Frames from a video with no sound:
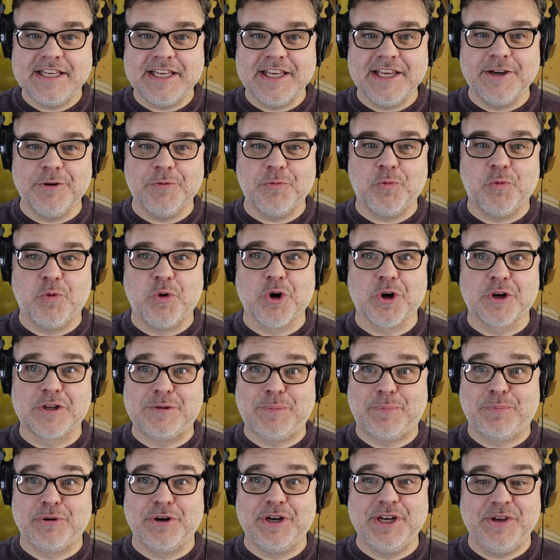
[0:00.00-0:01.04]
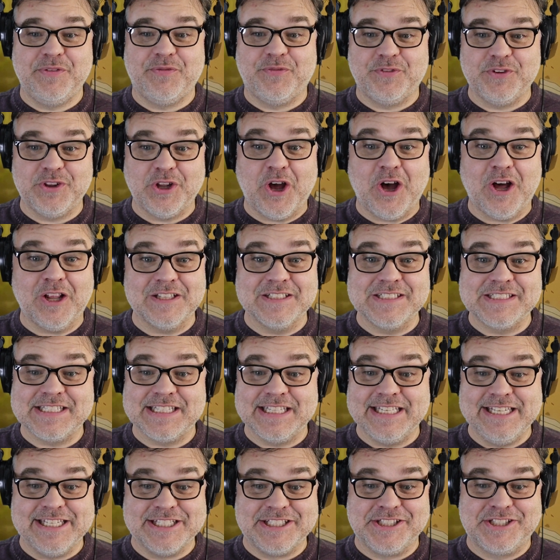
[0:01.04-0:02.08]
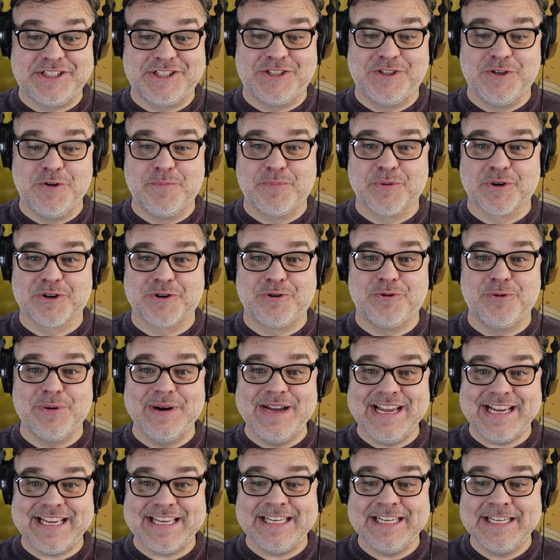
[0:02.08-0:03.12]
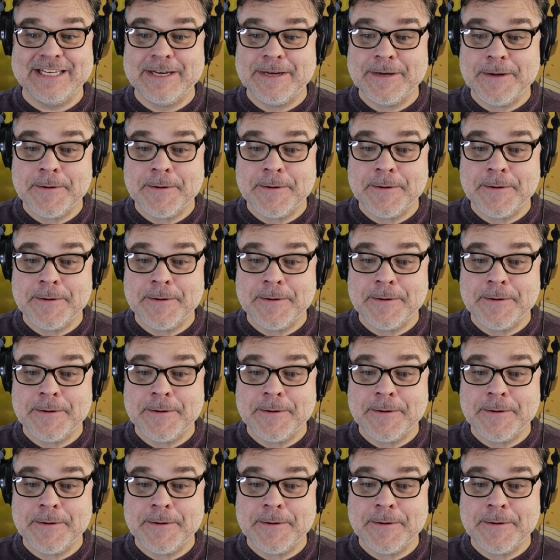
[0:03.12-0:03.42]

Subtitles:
it worked pretty flawlessly and super quick.